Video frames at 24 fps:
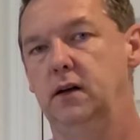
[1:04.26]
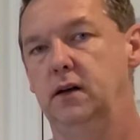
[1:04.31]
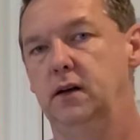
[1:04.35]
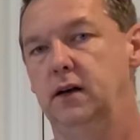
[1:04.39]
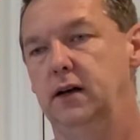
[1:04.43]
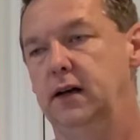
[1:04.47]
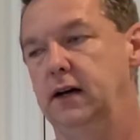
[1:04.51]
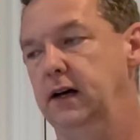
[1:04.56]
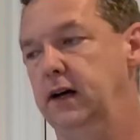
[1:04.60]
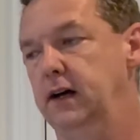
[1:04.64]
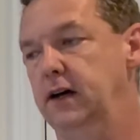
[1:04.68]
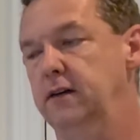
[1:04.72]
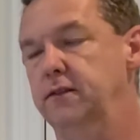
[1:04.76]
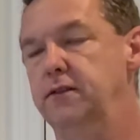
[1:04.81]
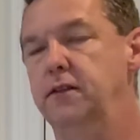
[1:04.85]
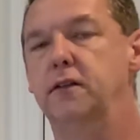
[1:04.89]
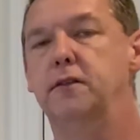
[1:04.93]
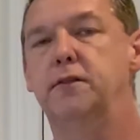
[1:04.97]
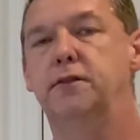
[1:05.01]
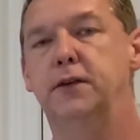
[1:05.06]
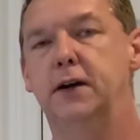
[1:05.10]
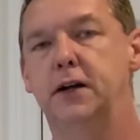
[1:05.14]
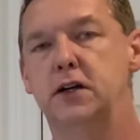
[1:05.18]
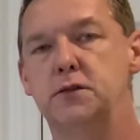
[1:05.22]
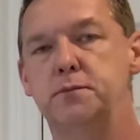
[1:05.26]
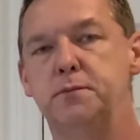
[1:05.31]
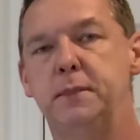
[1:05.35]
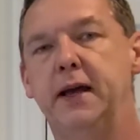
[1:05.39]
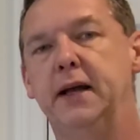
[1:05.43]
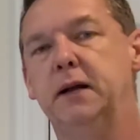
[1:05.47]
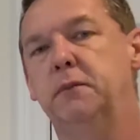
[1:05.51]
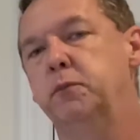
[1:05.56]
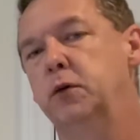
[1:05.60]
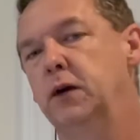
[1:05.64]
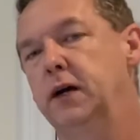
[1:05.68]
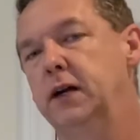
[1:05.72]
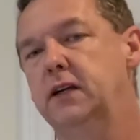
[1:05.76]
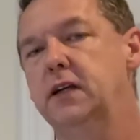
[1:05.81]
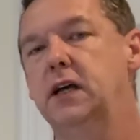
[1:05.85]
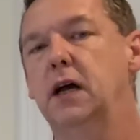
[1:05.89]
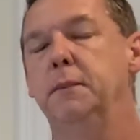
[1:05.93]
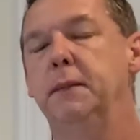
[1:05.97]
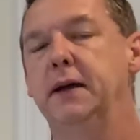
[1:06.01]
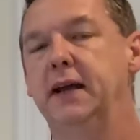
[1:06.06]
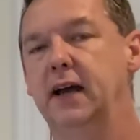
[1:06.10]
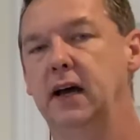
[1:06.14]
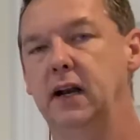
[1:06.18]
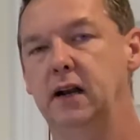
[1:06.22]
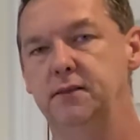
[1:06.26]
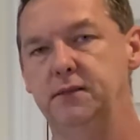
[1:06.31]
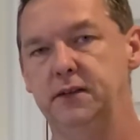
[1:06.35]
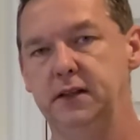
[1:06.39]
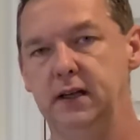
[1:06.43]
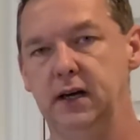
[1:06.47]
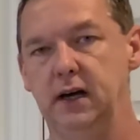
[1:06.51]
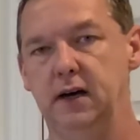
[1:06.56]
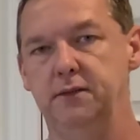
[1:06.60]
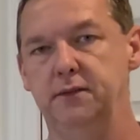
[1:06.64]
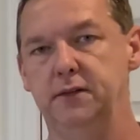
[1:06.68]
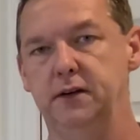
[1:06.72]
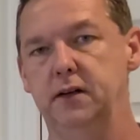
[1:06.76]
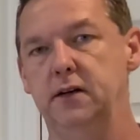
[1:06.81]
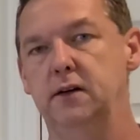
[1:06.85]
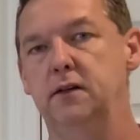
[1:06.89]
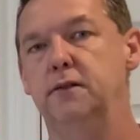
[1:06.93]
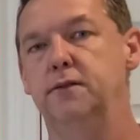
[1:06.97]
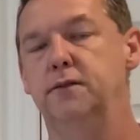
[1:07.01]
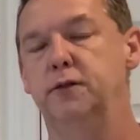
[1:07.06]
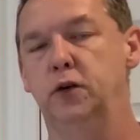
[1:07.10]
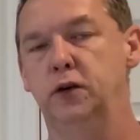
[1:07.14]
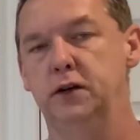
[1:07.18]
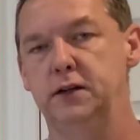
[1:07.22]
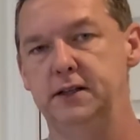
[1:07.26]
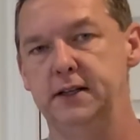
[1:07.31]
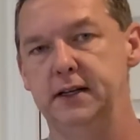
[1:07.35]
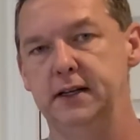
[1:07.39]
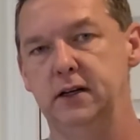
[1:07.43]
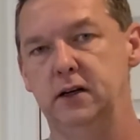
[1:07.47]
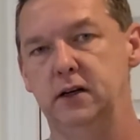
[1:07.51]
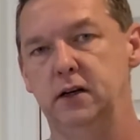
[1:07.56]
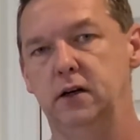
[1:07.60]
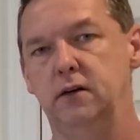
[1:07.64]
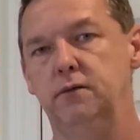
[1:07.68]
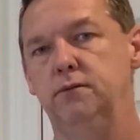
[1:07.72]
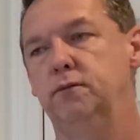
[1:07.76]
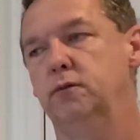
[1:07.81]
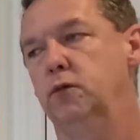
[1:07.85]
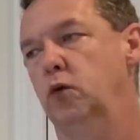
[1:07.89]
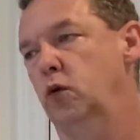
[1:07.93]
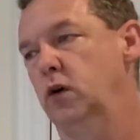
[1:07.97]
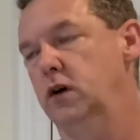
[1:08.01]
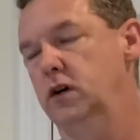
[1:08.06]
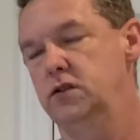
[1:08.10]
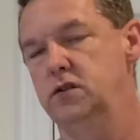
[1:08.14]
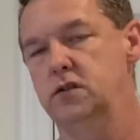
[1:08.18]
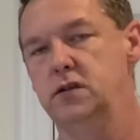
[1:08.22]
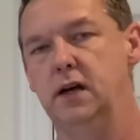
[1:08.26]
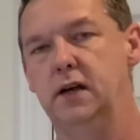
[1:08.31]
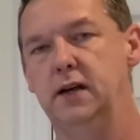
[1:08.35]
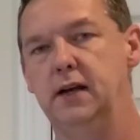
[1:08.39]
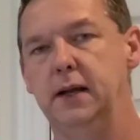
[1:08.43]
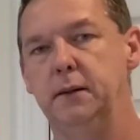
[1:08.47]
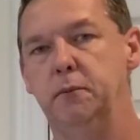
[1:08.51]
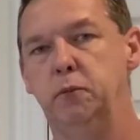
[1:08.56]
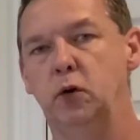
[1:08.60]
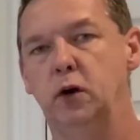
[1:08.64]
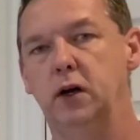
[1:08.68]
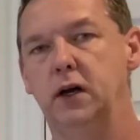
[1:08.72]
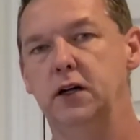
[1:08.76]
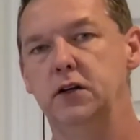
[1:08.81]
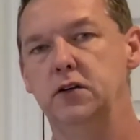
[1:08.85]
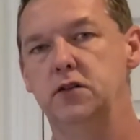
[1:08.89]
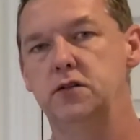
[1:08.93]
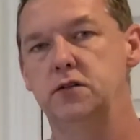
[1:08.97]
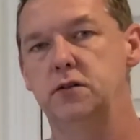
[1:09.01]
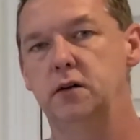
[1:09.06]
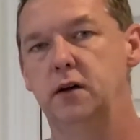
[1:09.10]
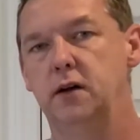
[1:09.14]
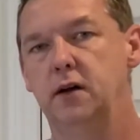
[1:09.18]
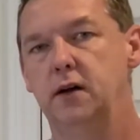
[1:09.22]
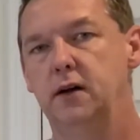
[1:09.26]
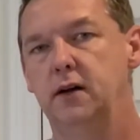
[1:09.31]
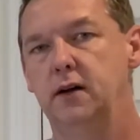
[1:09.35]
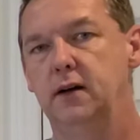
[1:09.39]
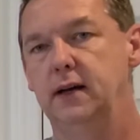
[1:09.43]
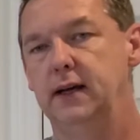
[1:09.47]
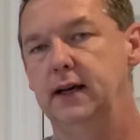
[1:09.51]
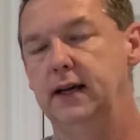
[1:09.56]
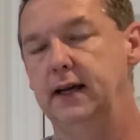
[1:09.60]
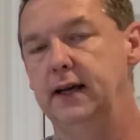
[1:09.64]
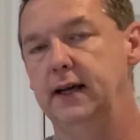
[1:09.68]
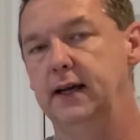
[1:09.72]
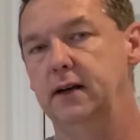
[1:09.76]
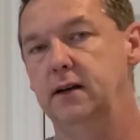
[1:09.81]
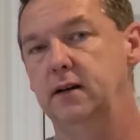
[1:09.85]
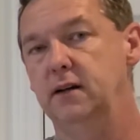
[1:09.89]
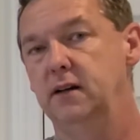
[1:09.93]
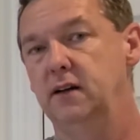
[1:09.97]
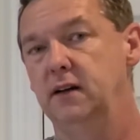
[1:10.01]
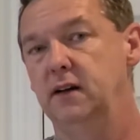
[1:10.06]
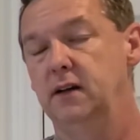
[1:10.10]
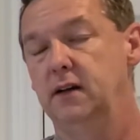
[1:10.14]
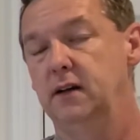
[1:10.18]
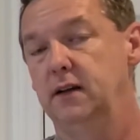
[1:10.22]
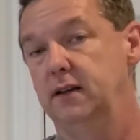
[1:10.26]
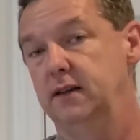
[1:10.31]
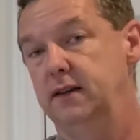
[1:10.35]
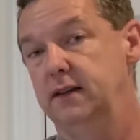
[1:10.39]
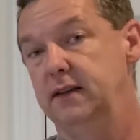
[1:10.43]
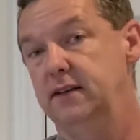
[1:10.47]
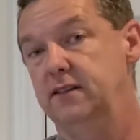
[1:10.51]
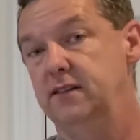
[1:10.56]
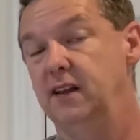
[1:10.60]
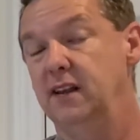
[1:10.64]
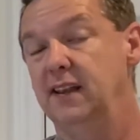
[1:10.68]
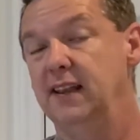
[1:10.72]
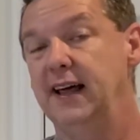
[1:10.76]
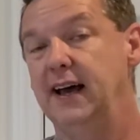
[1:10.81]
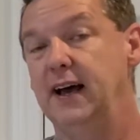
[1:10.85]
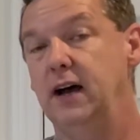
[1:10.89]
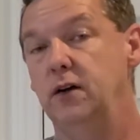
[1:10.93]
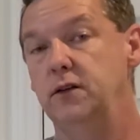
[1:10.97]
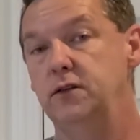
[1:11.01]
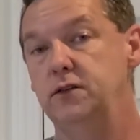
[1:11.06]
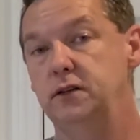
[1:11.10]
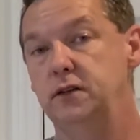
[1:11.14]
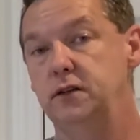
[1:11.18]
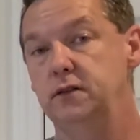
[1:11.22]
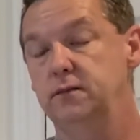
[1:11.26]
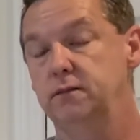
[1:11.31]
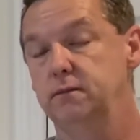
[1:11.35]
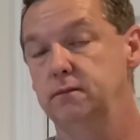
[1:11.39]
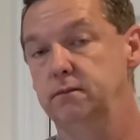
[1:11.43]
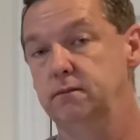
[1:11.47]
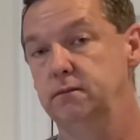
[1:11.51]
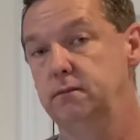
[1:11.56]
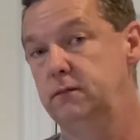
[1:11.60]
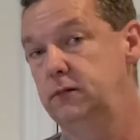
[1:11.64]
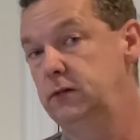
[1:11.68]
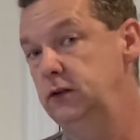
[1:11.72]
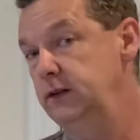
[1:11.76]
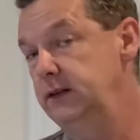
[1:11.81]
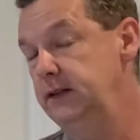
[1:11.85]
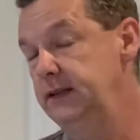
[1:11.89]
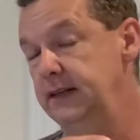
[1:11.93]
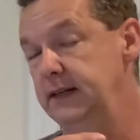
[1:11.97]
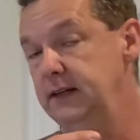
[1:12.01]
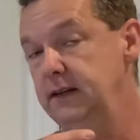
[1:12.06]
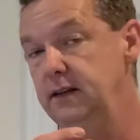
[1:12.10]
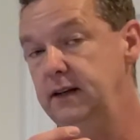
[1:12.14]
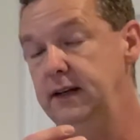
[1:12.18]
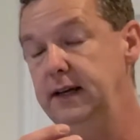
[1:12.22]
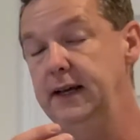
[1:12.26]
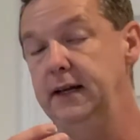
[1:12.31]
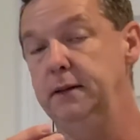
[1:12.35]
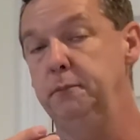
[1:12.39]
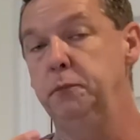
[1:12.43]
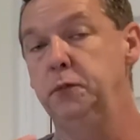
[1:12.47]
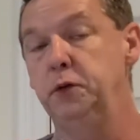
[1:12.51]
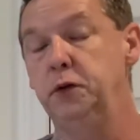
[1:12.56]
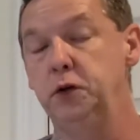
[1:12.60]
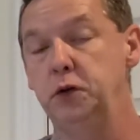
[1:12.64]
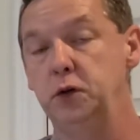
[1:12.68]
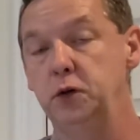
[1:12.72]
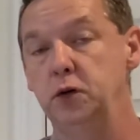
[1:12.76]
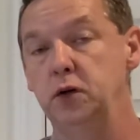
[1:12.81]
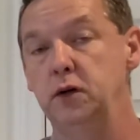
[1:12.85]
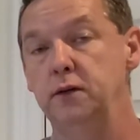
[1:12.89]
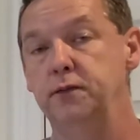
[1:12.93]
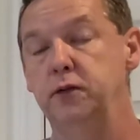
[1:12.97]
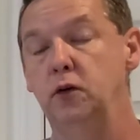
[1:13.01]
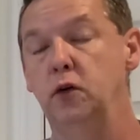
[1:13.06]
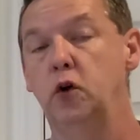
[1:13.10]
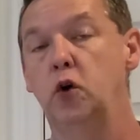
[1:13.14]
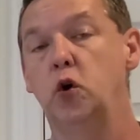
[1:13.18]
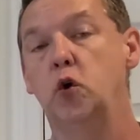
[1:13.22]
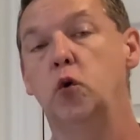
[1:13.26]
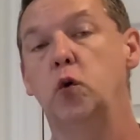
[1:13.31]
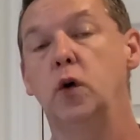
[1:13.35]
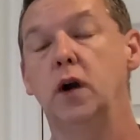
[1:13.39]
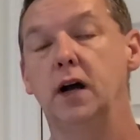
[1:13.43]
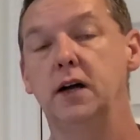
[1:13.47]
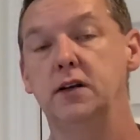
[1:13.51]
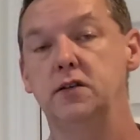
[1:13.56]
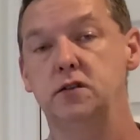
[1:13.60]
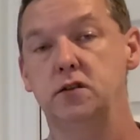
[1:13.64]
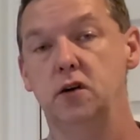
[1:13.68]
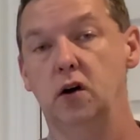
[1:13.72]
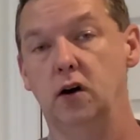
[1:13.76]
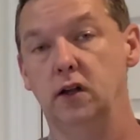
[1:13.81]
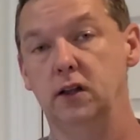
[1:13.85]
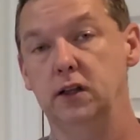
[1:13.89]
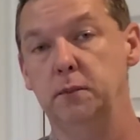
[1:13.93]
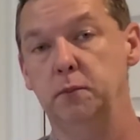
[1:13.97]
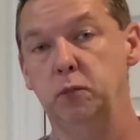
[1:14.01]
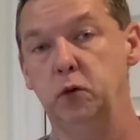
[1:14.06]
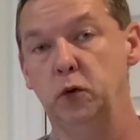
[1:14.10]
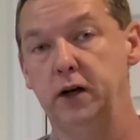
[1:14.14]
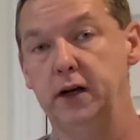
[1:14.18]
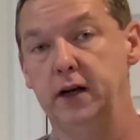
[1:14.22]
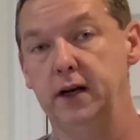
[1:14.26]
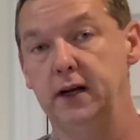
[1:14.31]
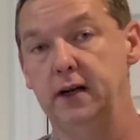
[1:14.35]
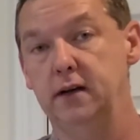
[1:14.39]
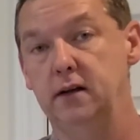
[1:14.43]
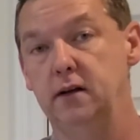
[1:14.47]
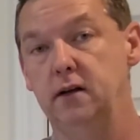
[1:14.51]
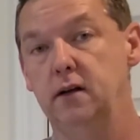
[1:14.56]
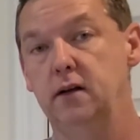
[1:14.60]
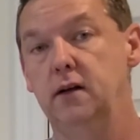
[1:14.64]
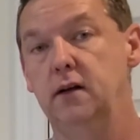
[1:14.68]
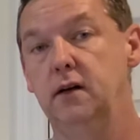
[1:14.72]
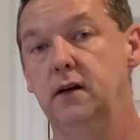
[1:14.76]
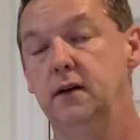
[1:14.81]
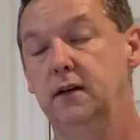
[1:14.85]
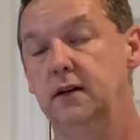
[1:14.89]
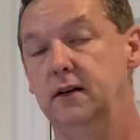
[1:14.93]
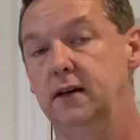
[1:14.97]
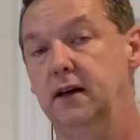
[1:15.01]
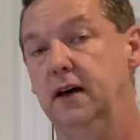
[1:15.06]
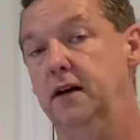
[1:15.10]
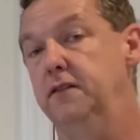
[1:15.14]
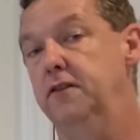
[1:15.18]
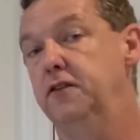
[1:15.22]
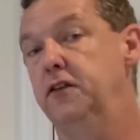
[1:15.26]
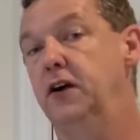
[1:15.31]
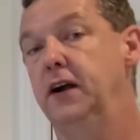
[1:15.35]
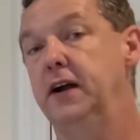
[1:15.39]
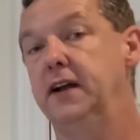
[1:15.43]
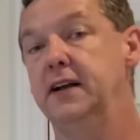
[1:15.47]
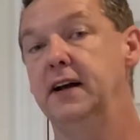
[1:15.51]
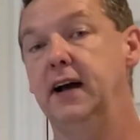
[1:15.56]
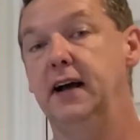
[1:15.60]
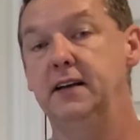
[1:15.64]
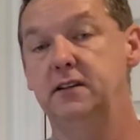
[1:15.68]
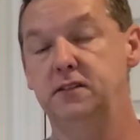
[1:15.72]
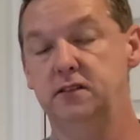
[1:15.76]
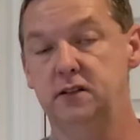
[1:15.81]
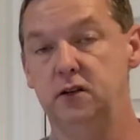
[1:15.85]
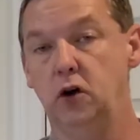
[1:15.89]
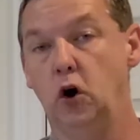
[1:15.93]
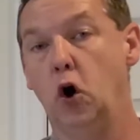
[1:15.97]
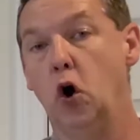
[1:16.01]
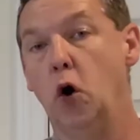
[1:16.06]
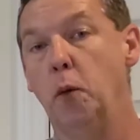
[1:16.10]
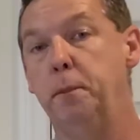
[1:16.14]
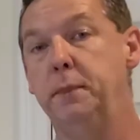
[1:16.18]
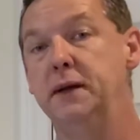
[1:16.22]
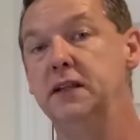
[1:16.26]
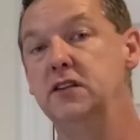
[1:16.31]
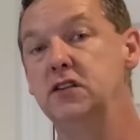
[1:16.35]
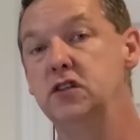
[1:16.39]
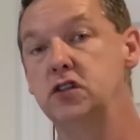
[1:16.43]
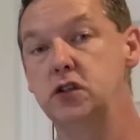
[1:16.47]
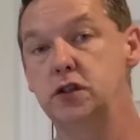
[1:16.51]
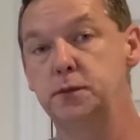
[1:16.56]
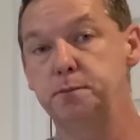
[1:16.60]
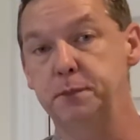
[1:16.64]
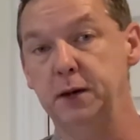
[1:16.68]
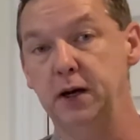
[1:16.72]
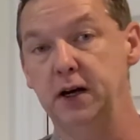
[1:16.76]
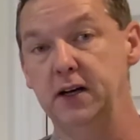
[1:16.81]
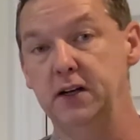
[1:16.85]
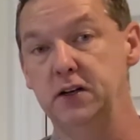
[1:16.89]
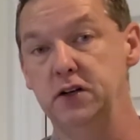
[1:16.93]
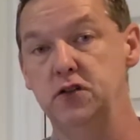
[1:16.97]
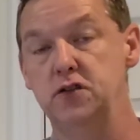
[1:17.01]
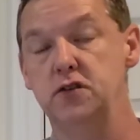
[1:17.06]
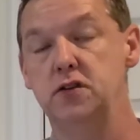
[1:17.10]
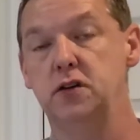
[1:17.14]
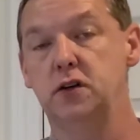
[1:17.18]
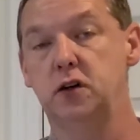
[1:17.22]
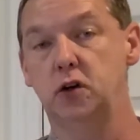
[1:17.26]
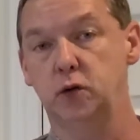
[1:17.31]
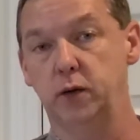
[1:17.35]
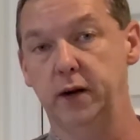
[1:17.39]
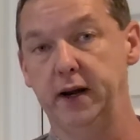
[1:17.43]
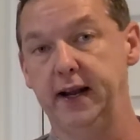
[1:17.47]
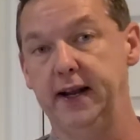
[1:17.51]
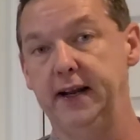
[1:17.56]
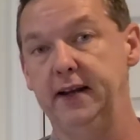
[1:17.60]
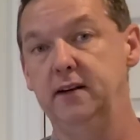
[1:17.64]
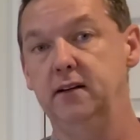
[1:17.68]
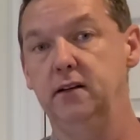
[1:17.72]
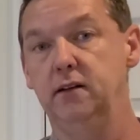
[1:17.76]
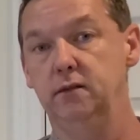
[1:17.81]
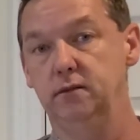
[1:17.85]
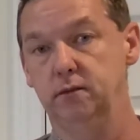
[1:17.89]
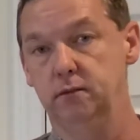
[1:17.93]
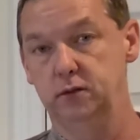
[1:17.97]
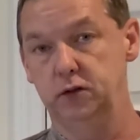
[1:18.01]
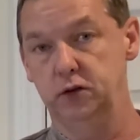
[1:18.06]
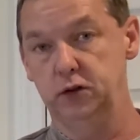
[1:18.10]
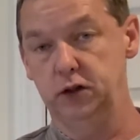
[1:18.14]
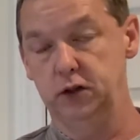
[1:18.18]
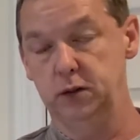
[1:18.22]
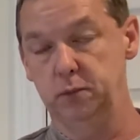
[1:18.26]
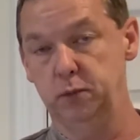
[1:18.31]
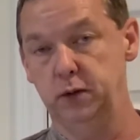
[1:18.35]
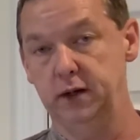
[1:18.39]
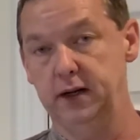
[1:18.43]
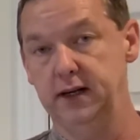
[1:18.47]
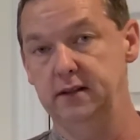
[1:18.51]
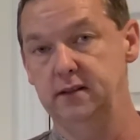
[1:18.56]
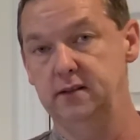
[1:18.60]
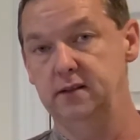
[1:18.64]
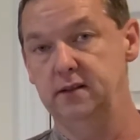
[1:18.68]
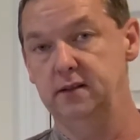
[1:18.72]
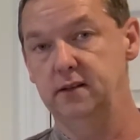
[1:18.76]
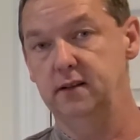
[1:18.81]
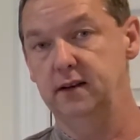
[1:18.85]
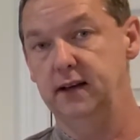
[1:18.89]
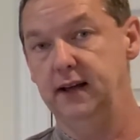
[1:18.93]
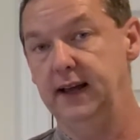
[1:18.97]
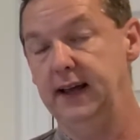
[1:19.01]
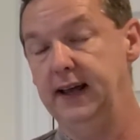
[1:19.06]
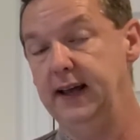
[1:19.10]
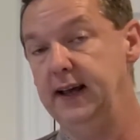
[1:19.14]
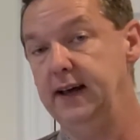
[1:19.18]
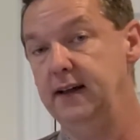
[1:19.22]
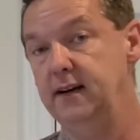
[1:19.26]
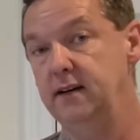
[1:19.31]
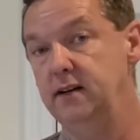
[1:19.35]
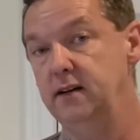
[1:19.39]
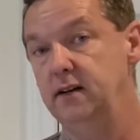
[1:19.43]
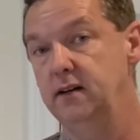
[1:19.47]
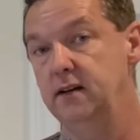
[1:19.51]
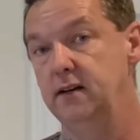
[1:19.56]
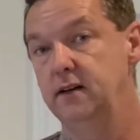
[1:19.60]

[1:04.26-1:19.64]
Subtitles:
of fresh baked bread coming out of the oven for dinner or a Sunday brunch. And this allows you to get a beautiful crust on the bread, a very nice open sponge grain to your breads, and